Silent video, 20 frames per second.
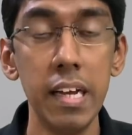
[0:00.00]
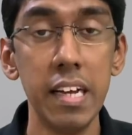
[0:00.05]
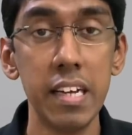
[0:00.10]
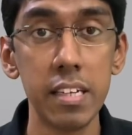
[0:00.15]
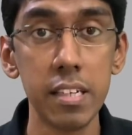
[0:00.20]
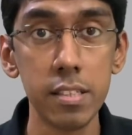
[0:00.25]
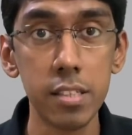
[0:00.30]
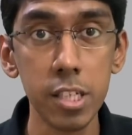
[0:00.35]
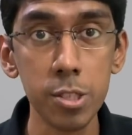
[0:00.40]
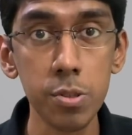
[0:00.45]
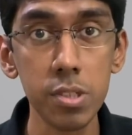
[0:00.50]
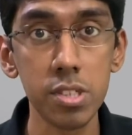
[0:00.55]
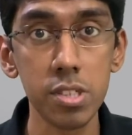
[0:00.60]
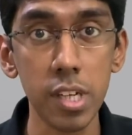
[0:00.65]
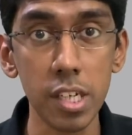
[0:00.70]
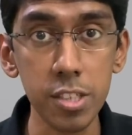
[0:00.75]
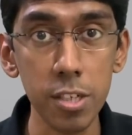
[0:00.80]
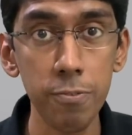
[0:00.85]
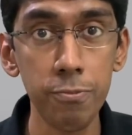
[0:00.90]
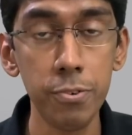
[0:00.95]
This was
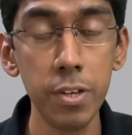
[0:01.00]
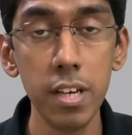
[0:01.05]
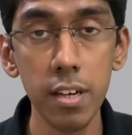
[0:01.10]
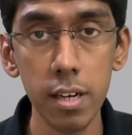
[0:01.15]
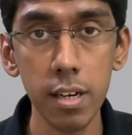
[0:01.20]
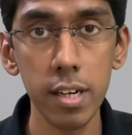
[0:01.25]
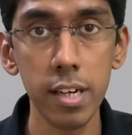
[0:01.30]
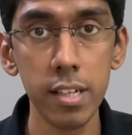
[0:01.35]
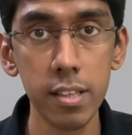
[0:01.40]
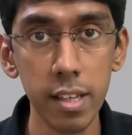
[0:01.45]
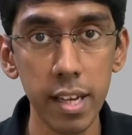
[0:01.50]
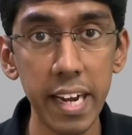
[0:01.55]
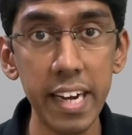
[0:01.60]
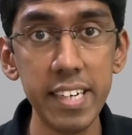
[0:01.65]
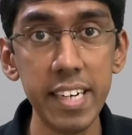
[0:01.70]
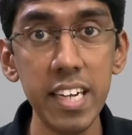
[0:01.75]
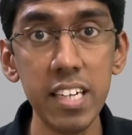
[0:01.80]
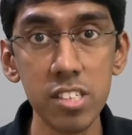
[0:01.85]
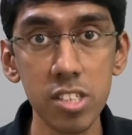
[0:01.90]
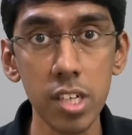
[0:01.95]
such a fear in the
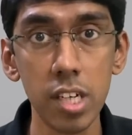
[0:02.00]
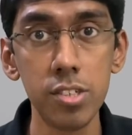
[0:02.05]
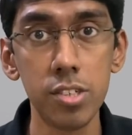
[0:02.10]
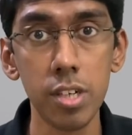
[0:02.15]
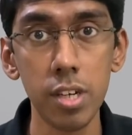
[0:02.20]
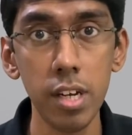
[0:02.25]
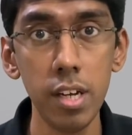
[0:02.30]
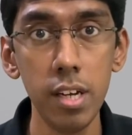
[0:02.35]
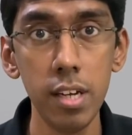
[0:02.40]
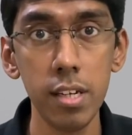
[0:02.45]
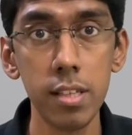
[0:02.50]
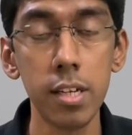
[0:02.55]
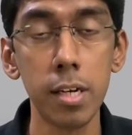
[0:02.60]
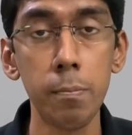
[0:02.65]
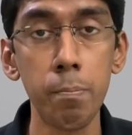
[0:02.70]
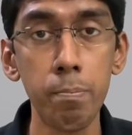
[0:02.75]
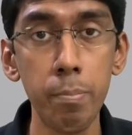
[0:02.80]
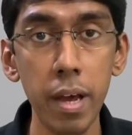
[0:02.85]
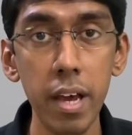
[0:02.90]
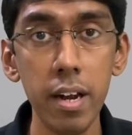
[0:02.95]
18th century
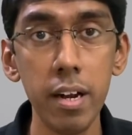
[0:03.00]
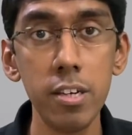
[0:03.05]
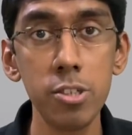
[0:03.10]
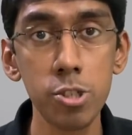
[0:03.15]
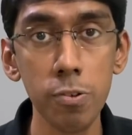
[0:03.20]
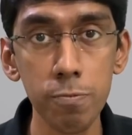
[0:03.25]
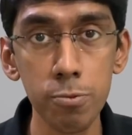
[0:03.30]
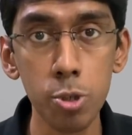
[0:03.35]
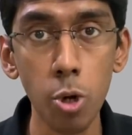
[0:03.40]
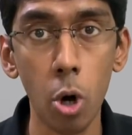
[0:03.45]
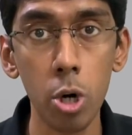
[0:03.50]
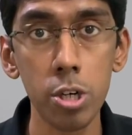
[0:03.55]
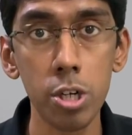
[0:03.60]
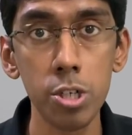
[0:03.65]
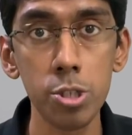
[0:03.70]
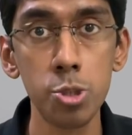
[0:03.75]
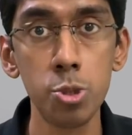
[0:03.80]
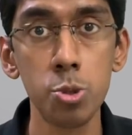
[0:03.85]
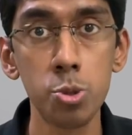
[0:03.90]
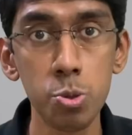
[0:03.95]
that parents of
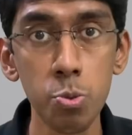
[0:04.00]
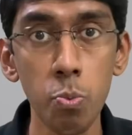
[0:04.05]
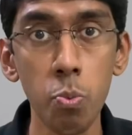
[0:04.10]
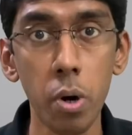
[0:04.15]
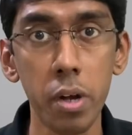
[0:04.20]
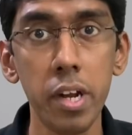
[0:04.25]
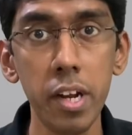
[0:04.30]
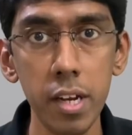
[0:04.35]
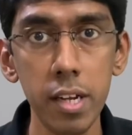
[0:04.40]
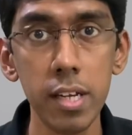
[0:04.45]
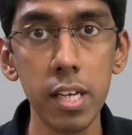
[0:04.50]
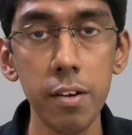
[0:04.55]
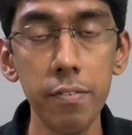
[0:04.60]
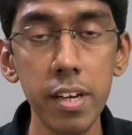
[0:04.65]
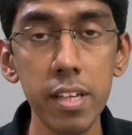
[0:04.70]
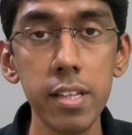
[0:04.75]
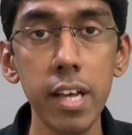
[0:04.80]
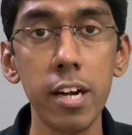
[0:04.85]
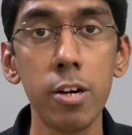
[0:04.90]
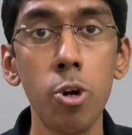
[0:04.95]
daughters used to worry
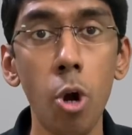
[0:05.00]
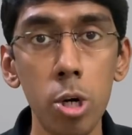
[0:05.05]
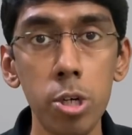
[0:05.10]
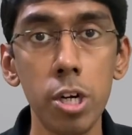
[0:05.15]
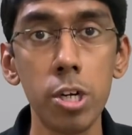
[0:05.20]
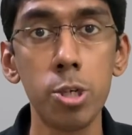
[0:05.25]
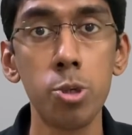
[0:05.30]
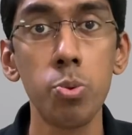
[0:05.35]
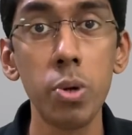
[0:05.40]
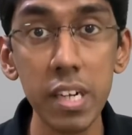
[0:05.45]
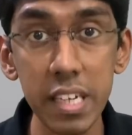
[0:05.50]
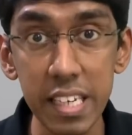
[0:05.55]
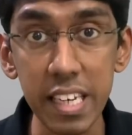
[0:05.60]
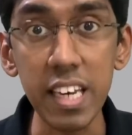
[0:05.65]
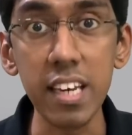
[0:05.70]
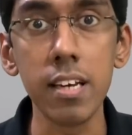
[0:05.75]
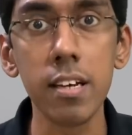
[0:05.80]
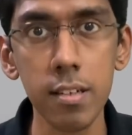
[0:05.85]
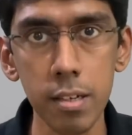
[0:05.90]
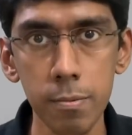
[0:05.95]
giving their daughter to a
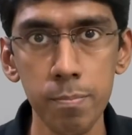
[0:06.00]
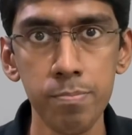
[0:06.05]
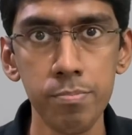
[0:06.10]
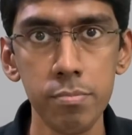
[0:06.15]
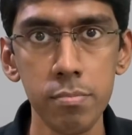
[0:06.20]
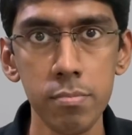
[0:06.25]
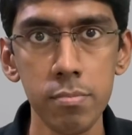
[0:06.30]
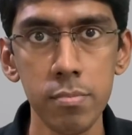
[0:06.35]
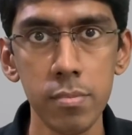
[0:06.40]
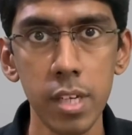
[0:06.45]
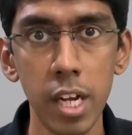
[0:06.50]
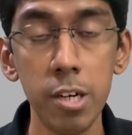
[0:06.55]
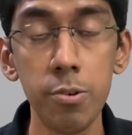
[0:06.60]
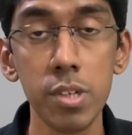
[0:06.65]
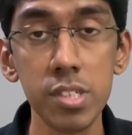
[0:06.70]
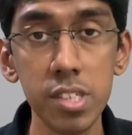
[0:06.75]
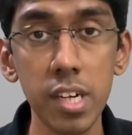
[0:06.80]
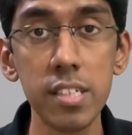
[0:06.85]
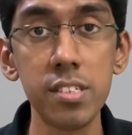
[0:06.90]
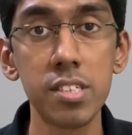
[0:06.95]
geek. It
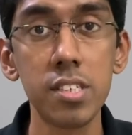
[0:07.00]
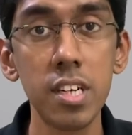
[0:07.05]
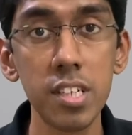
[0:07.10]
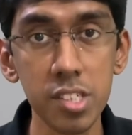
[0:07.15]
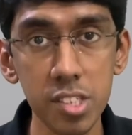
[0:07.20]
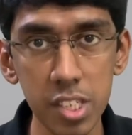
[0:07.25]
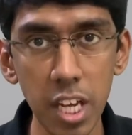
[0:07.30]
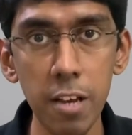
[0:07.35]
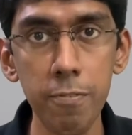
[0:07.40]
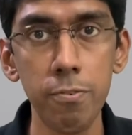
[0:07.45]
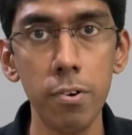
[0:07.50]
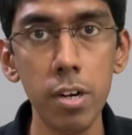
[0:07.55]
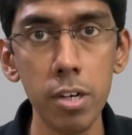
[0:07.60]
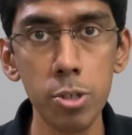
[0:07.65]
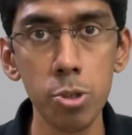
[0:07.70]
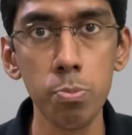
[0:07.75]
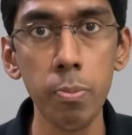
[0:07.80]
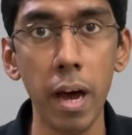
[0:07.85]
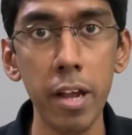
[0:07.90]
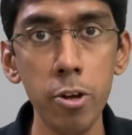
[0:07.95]
was considered safer
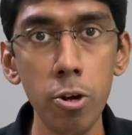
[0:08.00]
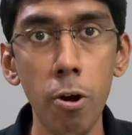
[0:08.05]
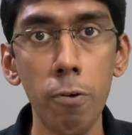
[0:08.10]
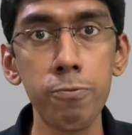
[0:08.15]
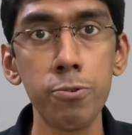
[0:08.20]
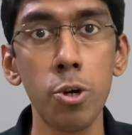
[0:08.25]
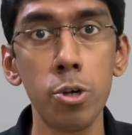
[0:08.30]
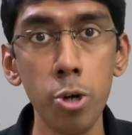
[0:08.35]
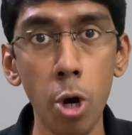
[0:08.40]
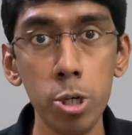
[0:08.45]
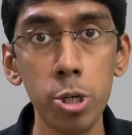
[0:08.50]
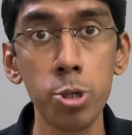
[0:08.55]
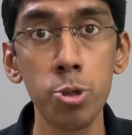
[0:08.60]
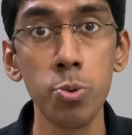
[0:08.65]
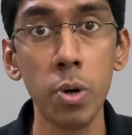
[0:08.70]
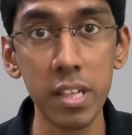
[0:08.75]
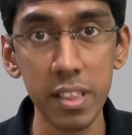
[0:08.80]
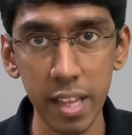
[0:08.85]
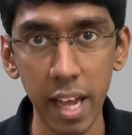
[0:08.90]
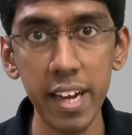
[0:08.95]
to marry off your daughter to
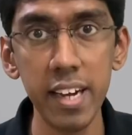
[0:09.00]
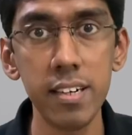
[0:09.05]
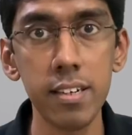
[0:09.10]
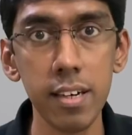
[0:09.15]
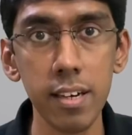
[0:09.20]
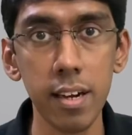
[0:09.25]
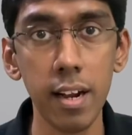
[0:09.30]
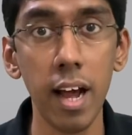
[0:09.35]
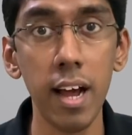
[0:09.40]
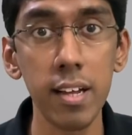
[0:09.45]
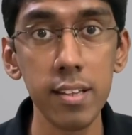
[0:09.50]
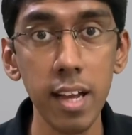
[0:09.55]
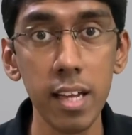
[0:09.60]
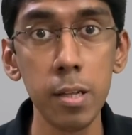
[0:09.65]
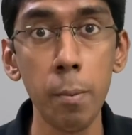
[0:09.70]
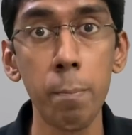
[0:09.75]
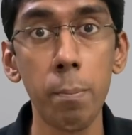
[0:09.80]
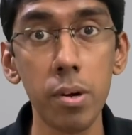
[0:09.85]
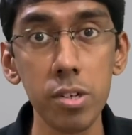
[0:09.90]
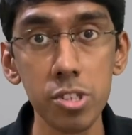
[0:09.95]
a knight rather than a
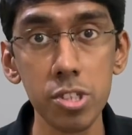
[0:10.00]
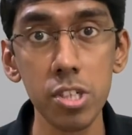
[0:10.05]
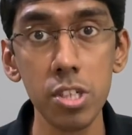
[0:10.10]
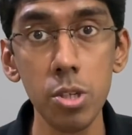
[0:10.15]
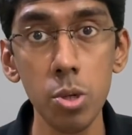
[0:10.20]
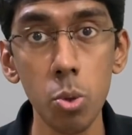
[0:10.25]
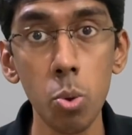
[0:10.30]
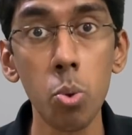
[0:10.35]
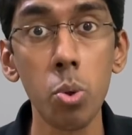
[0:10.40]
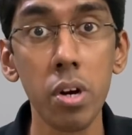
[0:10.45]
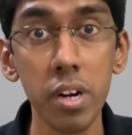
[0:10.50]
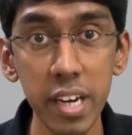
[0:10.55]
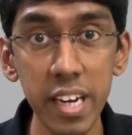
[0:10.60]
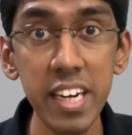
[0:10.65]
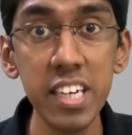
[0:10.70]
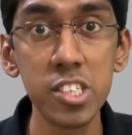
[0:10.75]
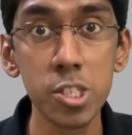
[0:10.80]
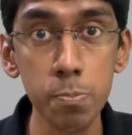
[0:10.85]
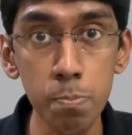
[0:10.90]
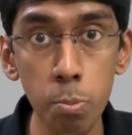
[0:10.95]
person who
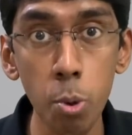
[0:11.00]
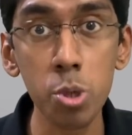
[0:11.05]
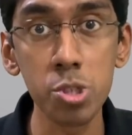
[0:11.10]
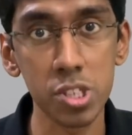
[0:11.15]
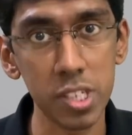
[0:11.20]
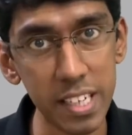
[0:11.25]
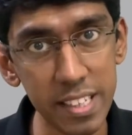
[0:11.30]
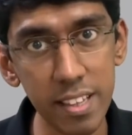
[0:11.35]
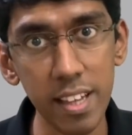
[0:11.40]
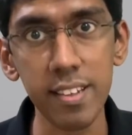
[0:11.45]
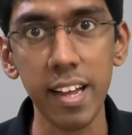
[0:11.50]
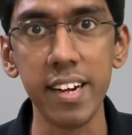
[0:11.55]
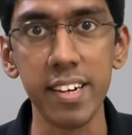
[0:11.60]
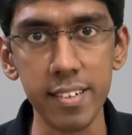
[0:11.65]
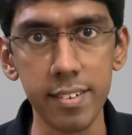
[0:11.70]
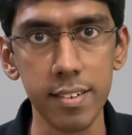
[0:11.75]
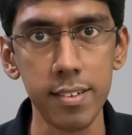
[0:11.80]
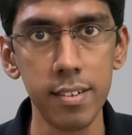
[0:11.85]
reads books in the night.